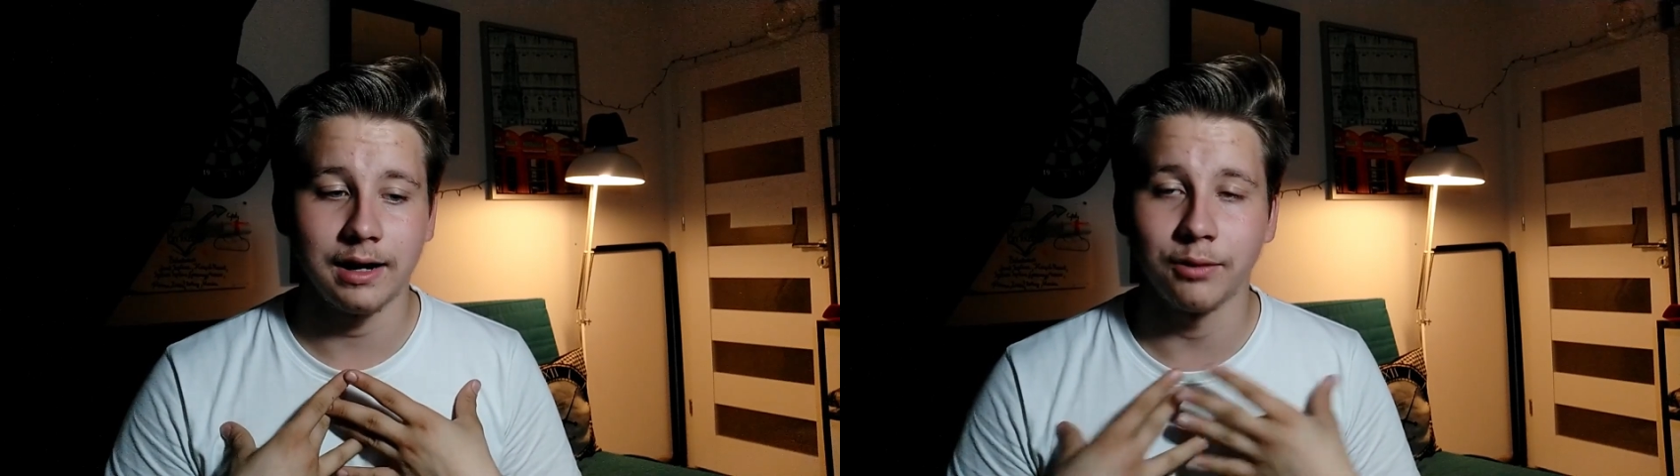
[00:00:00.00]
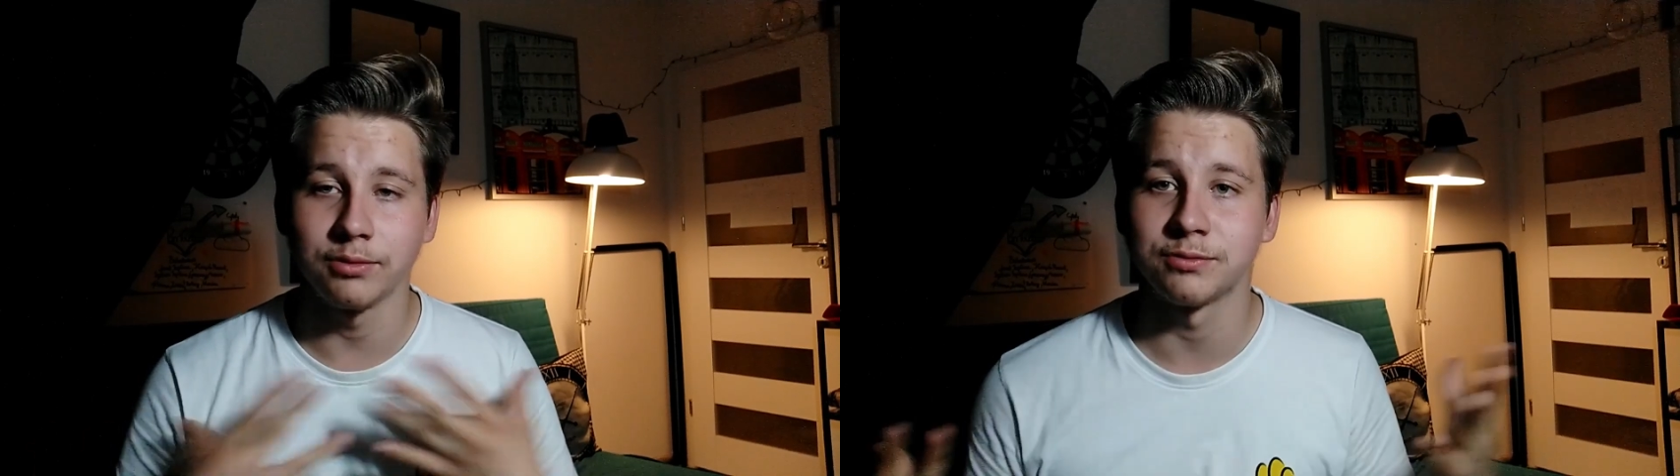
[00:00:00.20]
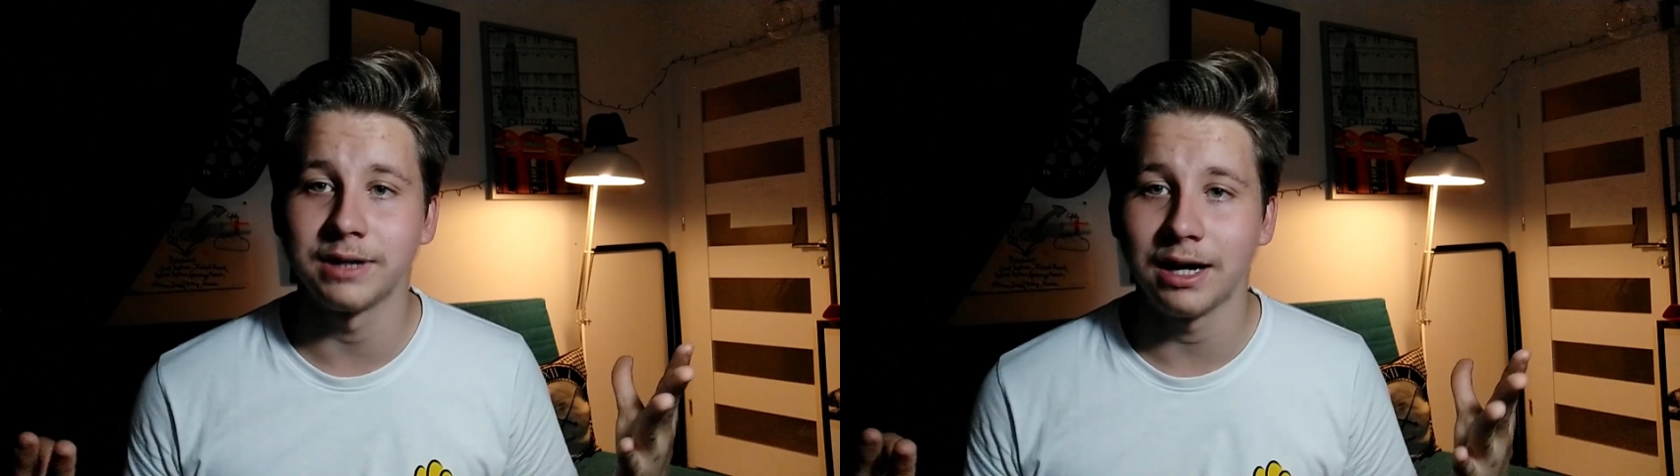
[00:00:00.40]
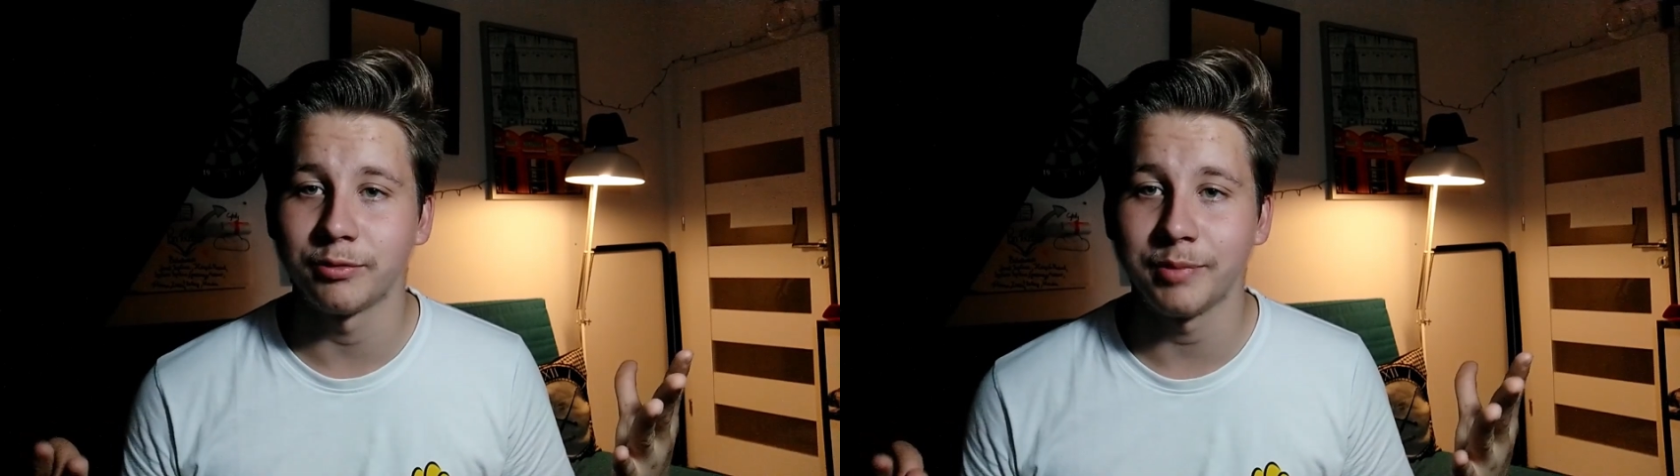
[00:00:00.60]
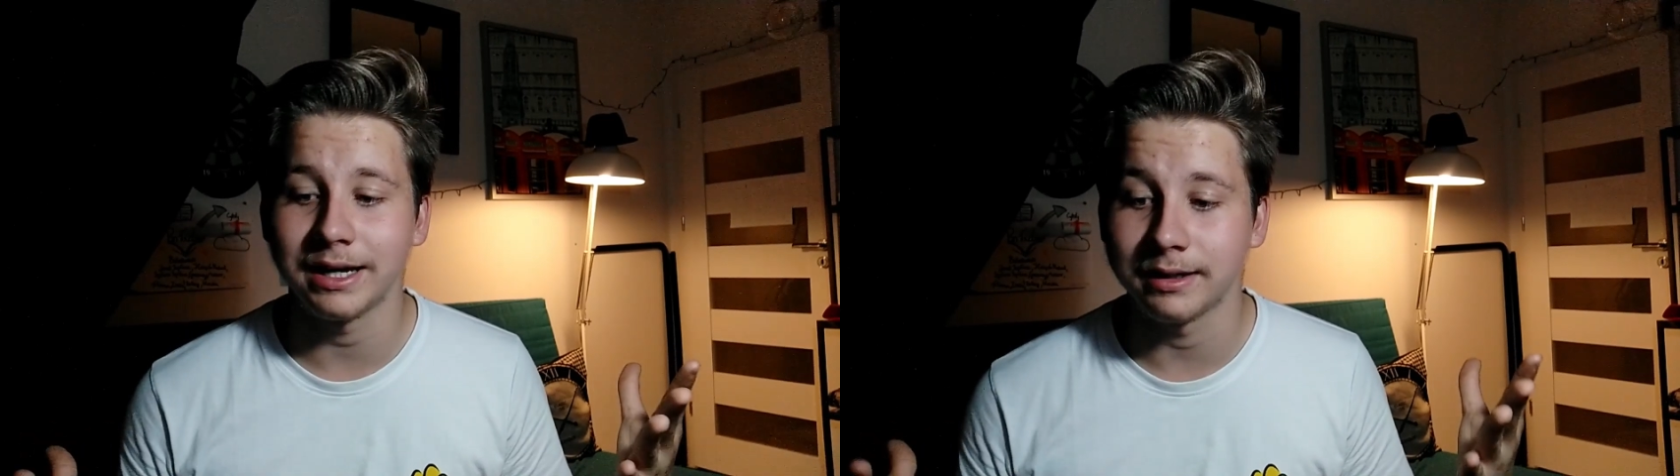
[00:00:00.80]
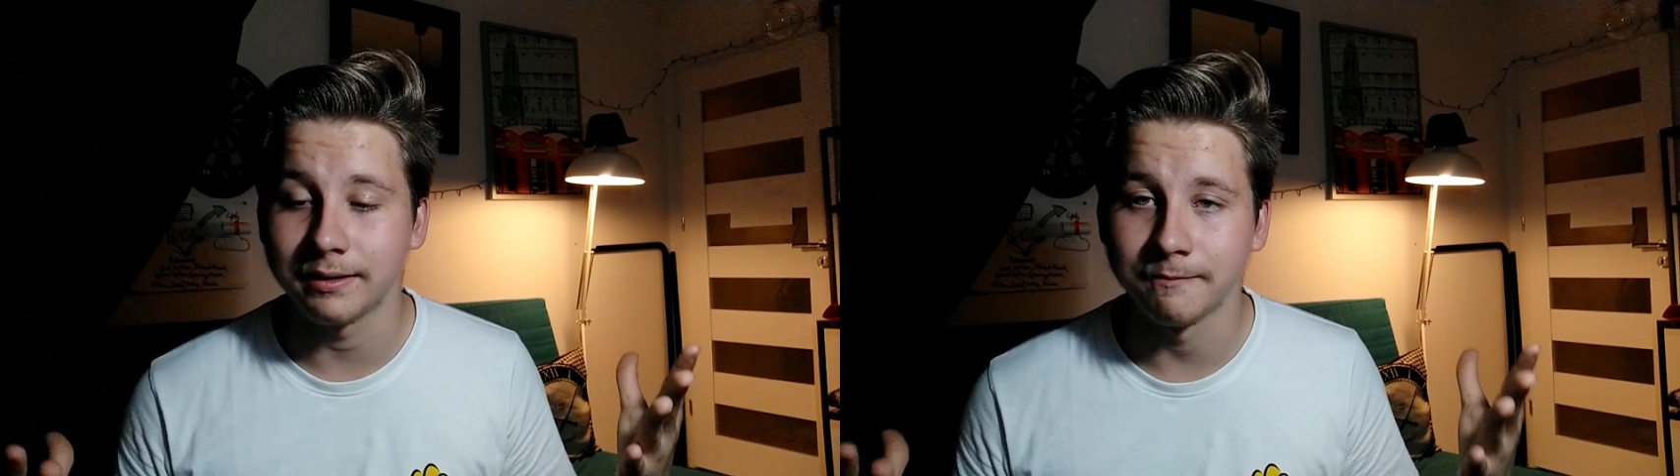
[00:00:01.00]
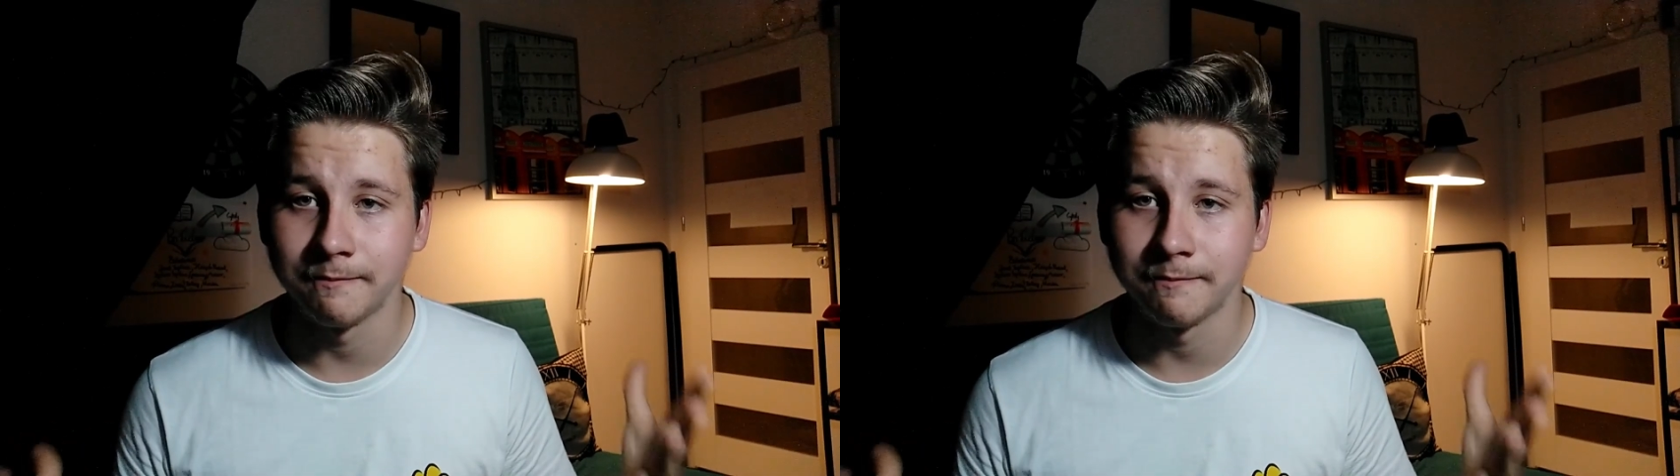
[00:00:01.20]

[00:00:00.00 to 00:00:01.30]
I was without pen.